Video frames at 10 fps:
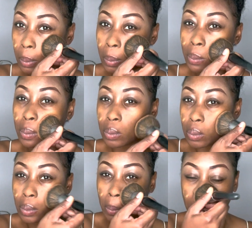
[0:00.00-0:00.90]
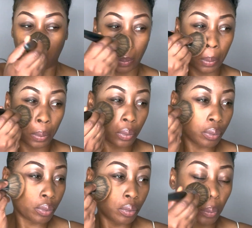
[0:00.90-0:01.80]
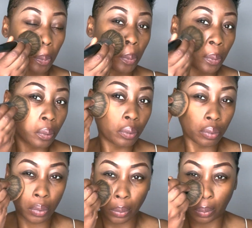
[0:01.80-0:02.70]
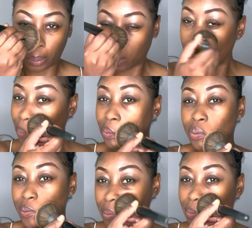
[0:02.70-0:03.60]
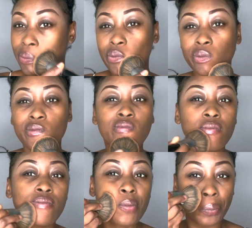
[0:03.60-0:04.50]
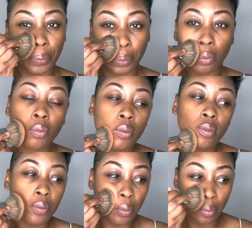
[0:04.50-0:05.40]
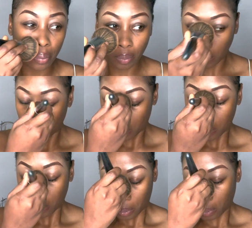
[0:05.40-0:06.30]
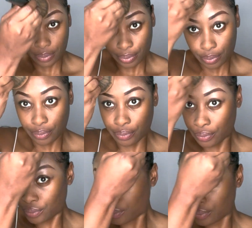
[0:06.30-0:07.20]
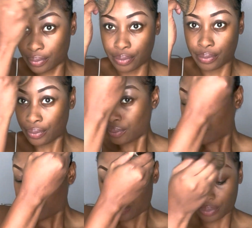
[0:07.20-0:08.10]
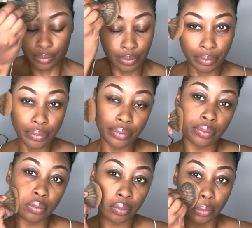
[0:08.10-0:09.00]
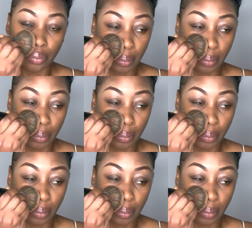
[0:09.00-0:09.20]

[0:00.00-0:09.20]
This is a new step for me. I don't usually do this, but I decided to set my primer with a loose